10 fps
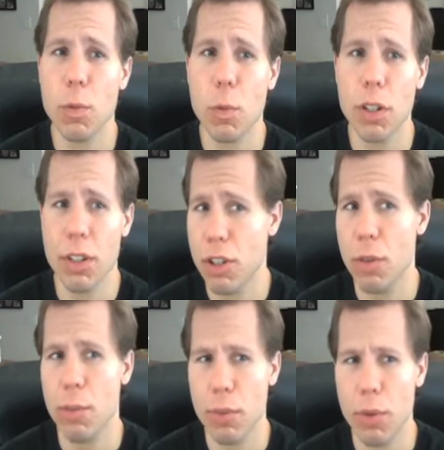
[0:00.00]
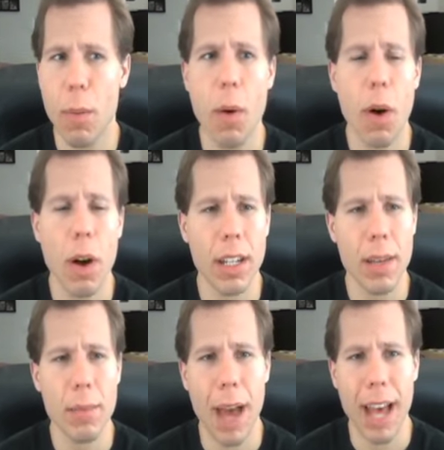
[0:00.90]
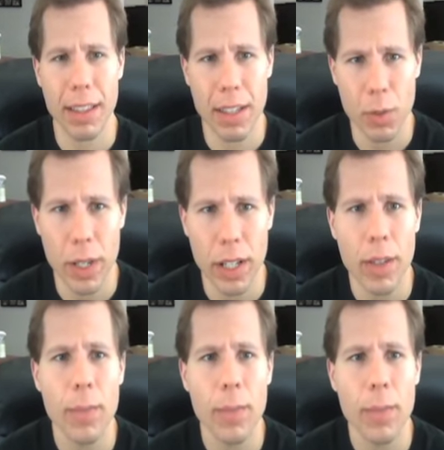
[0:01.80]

worked shoot promo on Impact this week?